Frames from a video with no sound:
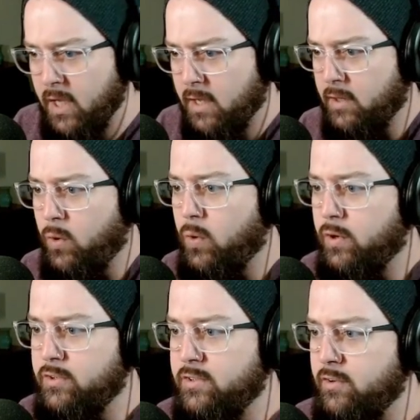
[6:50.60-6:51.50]
The
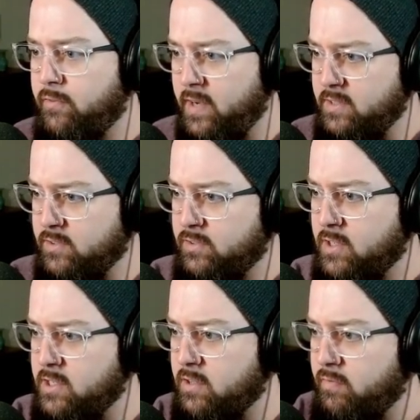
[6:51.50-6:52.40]
horrors in their faces
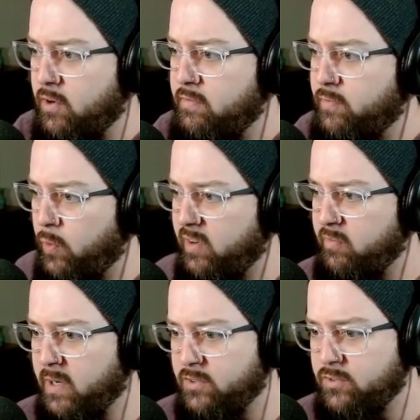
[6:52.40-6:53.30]
touched the very void of
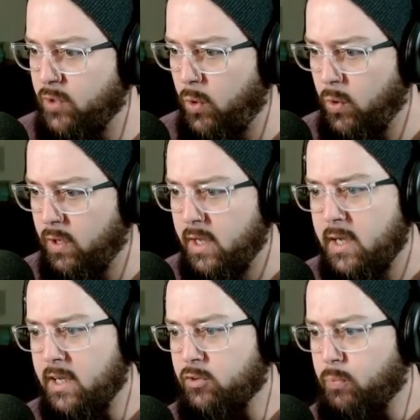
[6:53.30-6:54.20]
my soul,
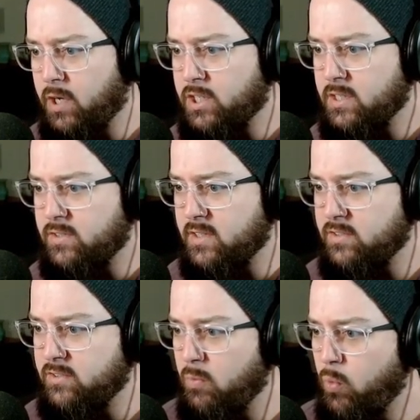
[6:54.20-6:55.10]
expressions as
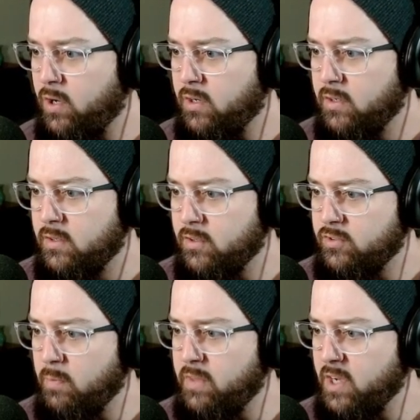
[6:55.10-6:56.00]
someone or
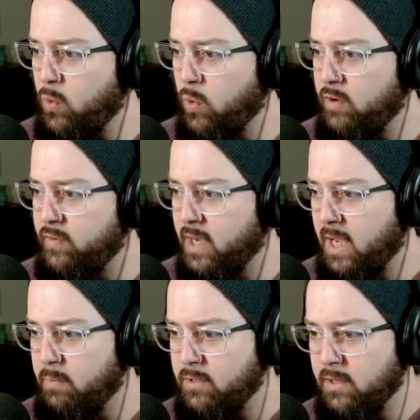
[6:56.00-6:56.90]
something horrific
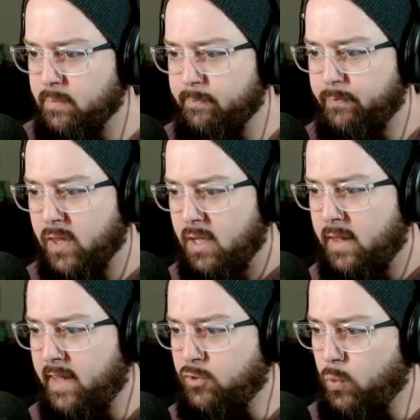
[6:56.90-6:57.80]
happened to them.
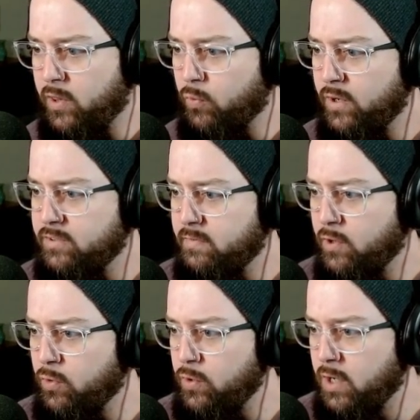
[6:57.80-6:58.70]
That's when the rest of the
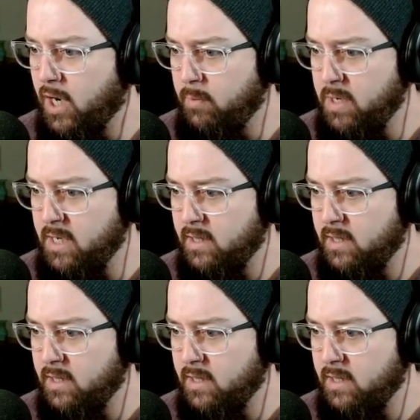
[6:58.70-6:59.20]
crew caught me.